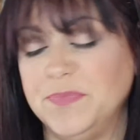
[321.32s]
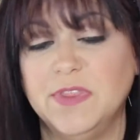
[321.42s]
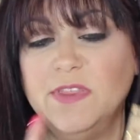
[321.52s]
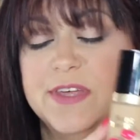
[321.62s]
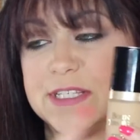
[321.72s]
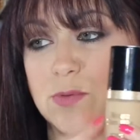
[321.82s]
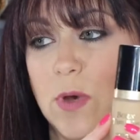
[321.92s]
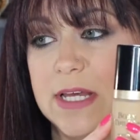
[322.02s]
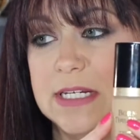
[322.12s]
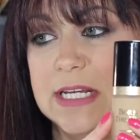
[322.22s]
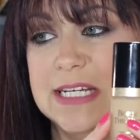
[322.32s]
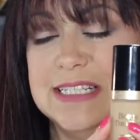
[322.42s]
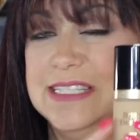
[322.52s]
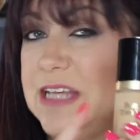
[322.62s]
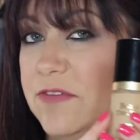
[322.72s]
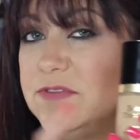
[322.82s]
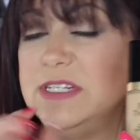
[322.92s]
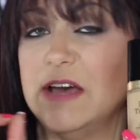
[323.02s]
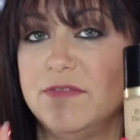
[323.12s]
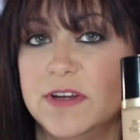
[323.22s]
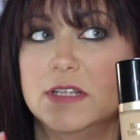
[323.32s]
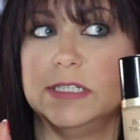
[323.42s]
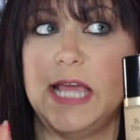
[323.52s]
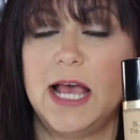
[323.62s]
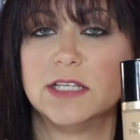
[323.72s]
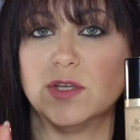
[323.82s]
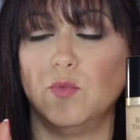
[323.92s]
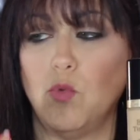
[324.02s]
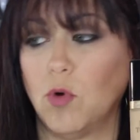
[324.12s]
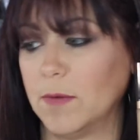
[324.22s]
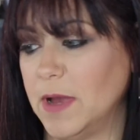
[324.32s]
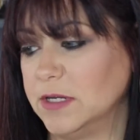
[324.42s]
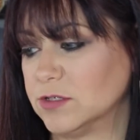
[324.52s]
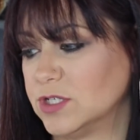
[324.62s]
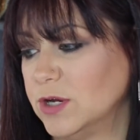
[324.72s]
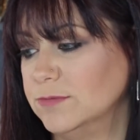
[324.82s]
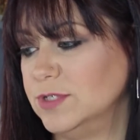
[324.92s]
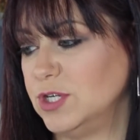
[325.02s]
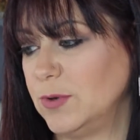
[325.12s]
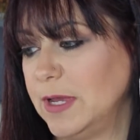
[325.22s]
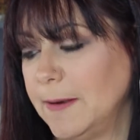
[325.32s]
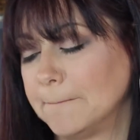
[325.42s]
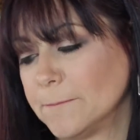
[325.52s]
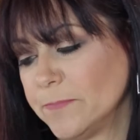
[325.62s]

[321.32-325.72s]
This one is definitely has a warm undertone to it.